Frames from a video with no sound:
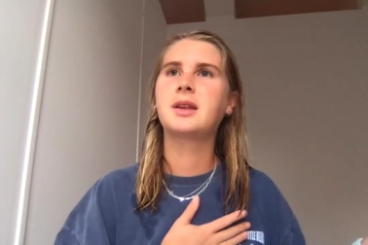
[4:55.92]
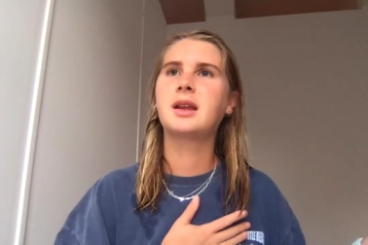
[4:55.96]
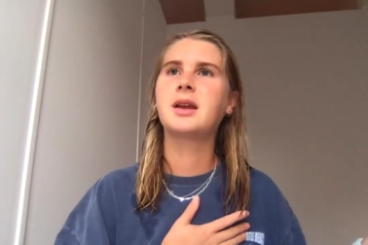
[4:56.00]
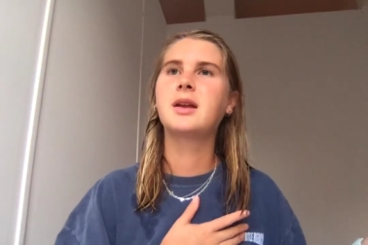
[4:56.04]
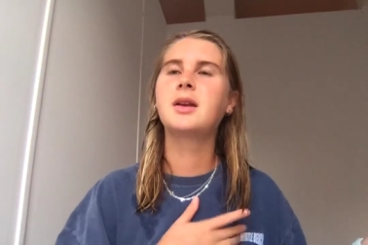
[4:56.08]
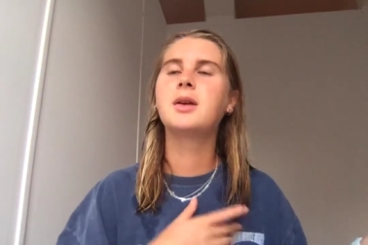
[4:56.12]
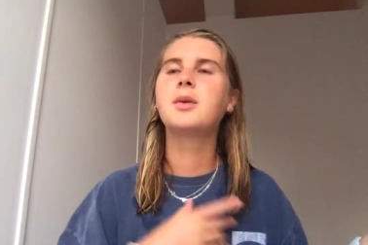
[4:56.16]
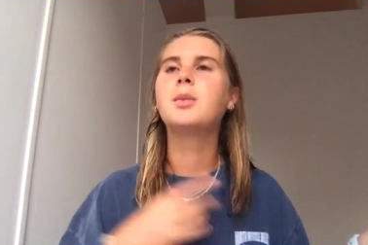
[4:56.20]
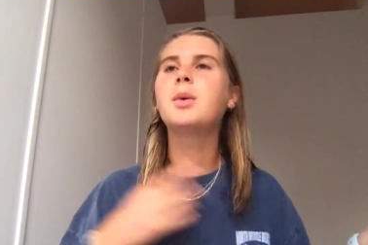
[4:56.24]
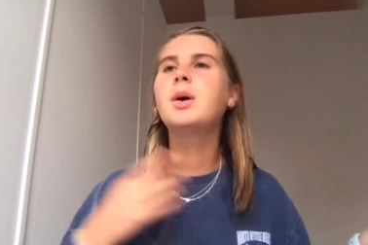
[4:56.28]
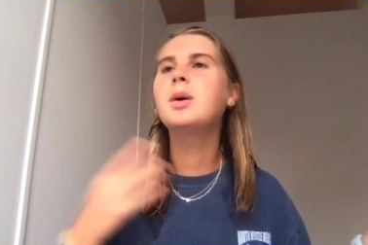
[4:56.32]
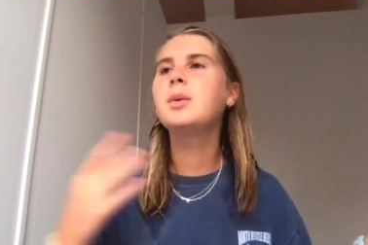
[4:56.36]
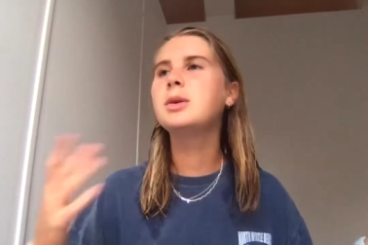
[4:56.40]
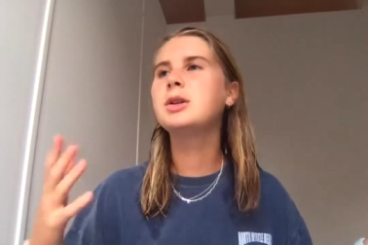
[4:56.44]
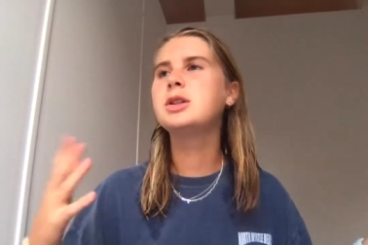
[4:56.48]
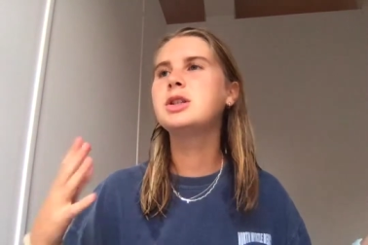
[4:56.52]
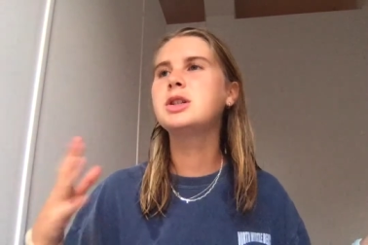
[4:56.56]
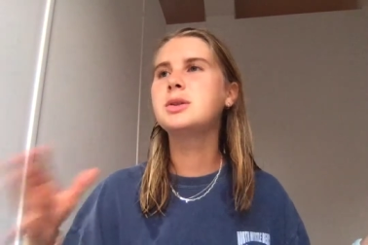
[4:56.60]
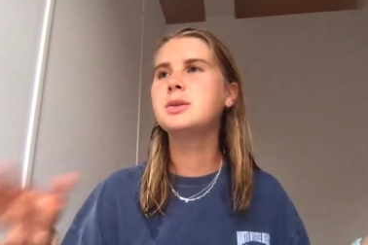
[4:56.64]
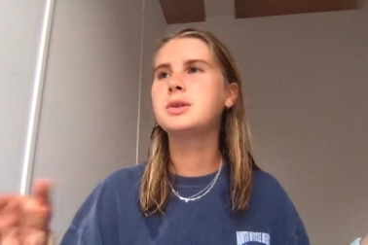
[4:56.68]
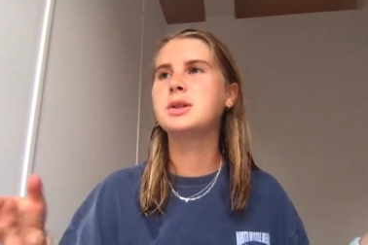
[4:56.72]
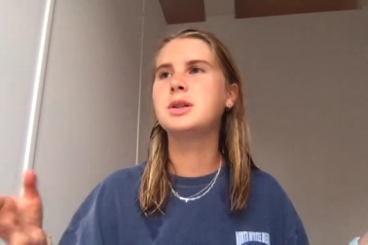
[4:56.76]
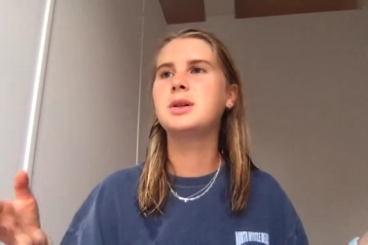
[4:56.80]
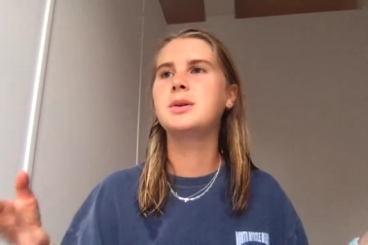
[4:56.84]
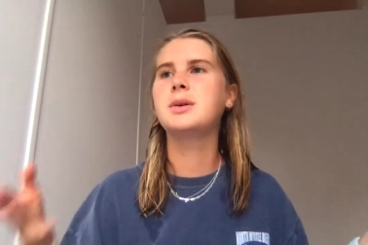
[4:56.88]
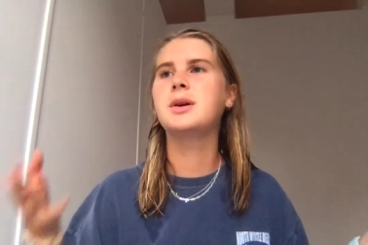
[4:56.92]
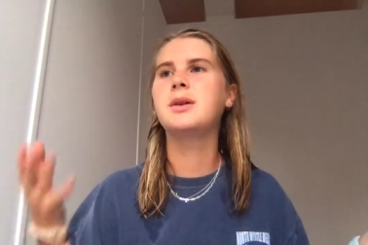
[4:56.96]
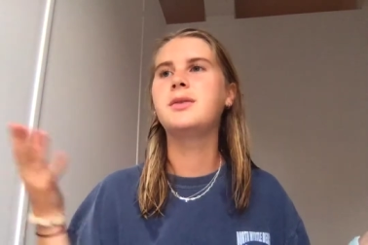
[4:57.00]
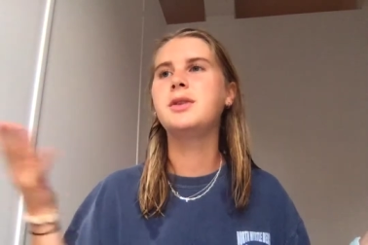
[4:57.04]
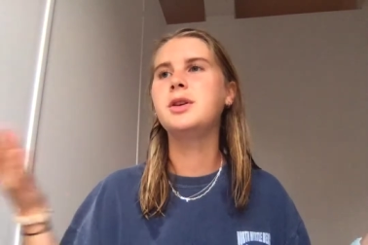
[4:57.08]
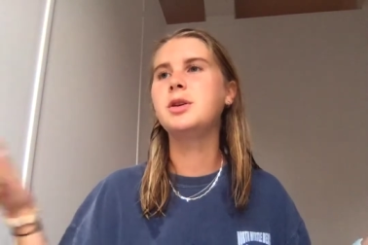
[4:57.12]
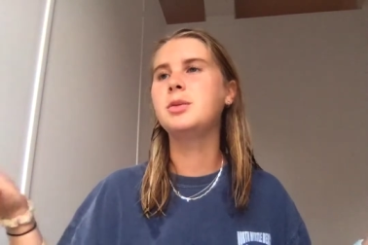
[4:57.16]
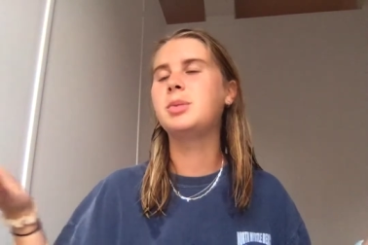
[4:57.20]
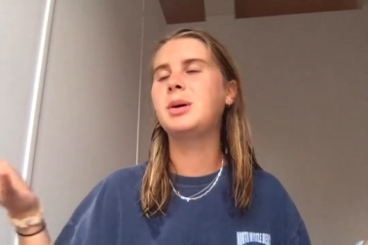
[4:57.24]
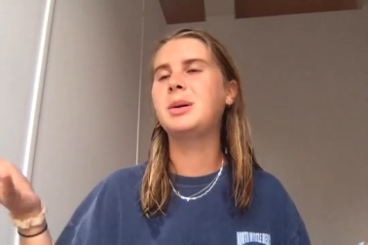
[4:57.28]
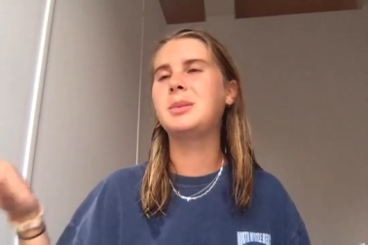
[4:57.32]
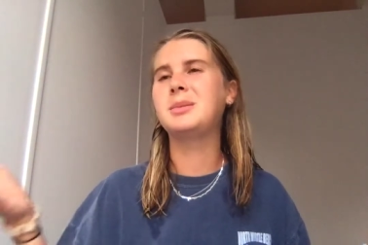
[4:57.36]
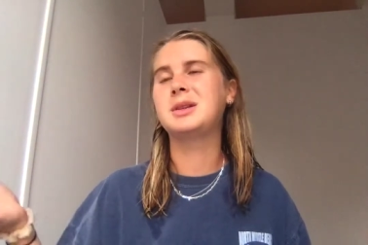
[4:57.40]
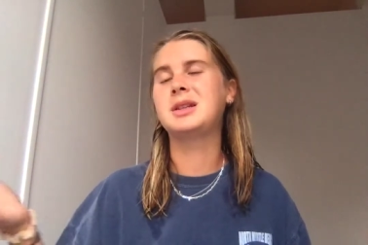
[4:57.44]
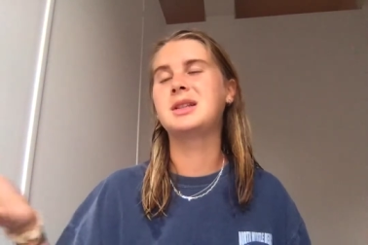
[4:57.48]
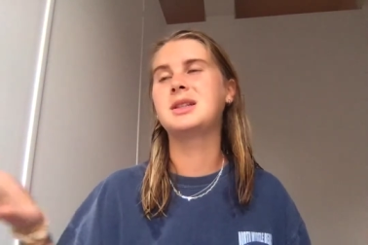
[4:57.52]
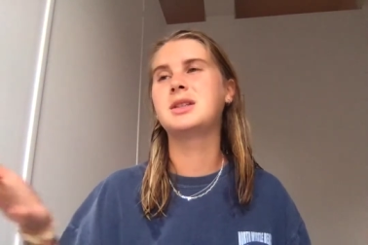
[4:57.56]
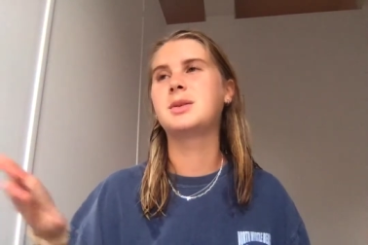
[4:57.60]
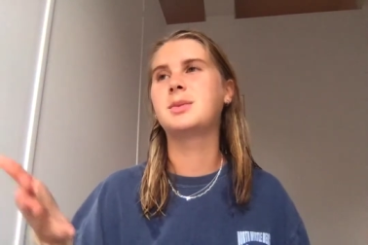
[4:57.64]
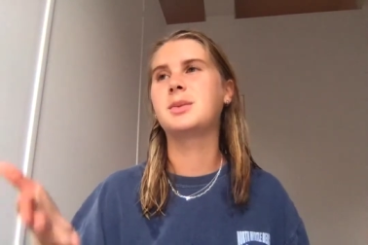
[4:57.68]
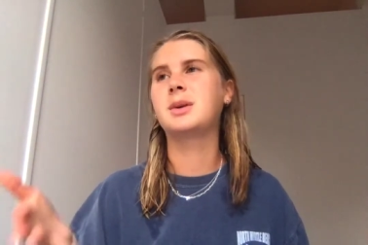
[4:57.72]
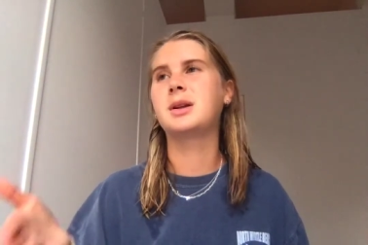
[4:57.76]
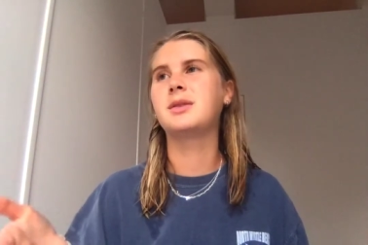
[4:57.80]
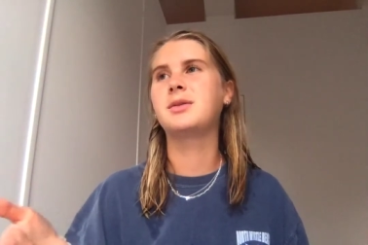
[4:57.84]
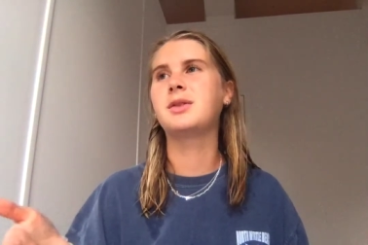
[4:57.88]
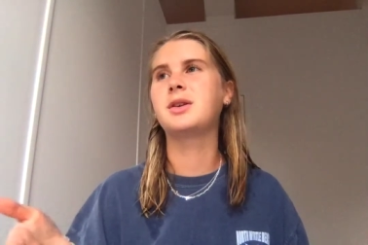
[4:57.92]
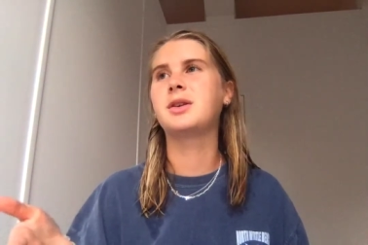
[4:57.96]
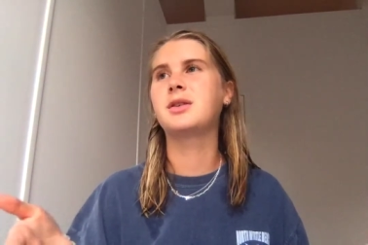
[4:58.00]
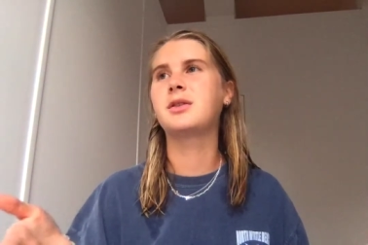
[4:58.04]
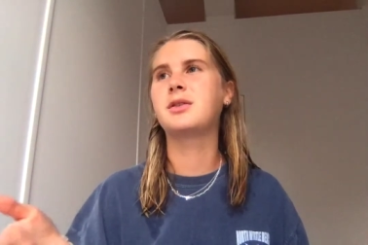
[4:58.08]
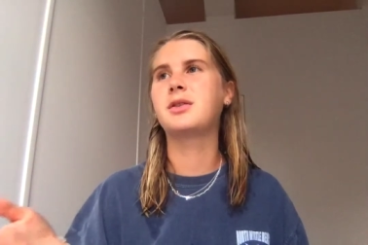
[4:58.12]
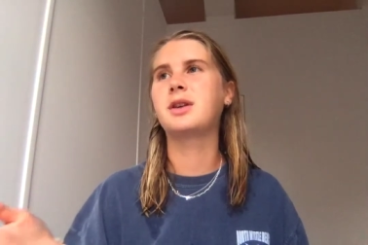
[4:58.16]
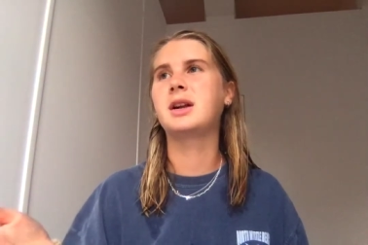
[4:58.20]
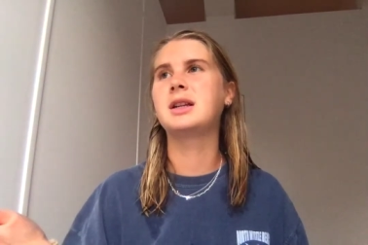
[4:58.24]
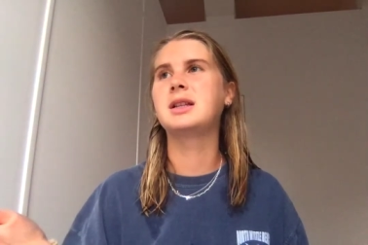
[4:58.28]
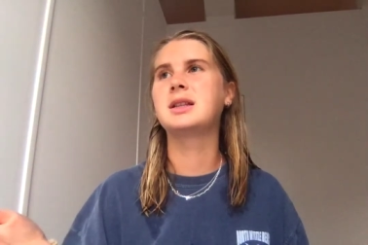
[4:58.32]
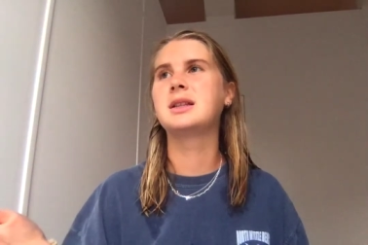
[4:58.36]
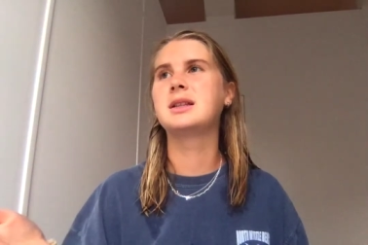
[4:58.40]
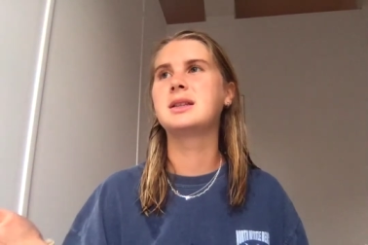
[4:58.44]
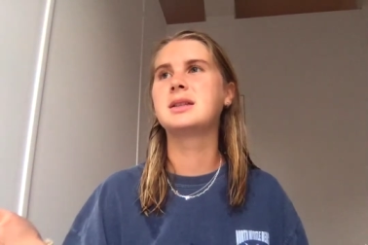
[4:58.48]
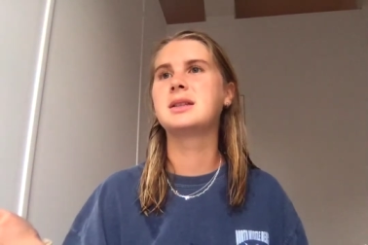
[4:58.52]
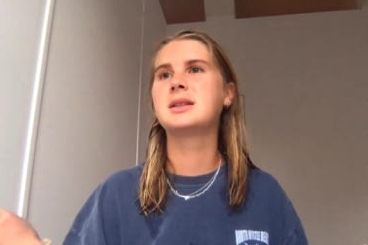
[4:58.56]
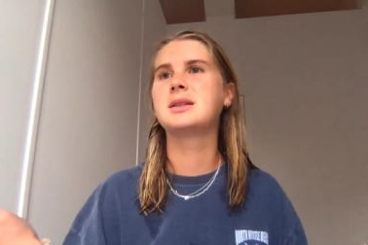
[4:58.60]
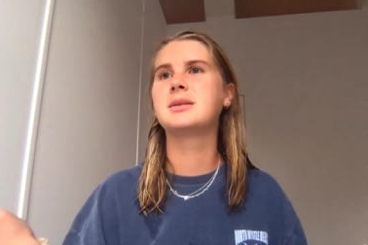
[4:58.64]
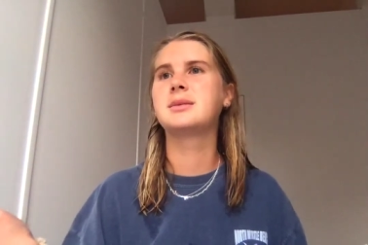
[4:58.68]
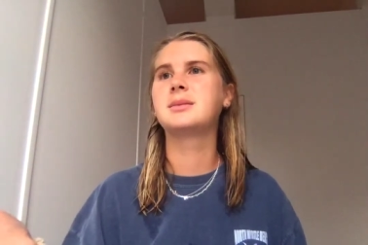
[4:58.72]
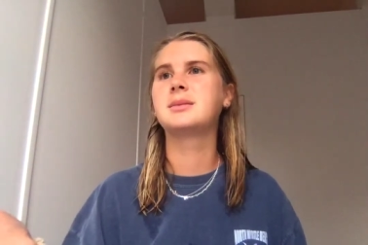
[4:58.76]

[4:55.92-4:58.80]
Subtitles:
What would you do if you bumped into one of your friends?